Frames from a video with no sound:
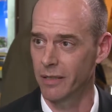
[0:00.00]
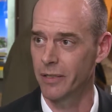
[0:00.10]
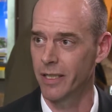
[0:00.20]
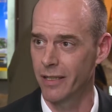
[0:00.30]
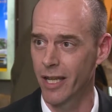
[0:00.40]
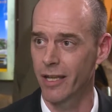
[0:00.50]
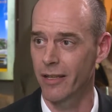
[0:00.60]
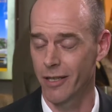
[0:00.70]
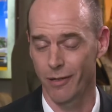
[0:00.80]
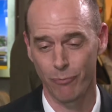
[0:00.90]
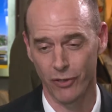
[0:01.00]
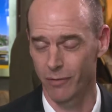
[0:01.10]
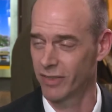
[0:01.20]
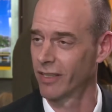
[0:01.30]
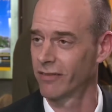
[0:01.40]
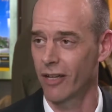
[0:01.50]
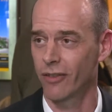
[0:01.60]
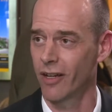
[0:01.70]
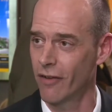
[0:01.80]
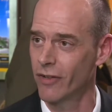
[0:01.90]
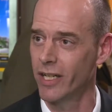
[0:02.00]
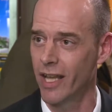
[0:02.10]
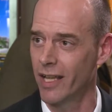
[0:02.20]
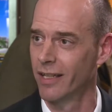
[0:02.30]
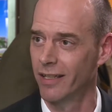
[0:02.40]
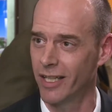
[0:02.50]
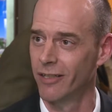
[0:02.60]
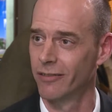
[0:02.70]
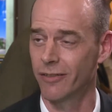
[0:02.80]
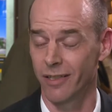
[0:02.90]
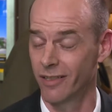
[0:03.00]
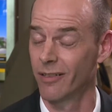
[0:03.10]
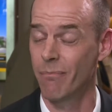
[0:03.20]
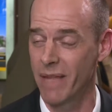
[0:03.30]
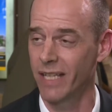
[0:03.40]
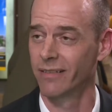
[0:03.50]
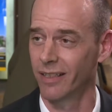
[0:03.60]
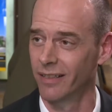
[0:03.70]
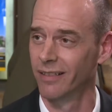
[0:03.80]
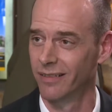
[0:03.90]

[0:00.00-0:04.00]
I mean, they put themselves out there every day. It is amazing.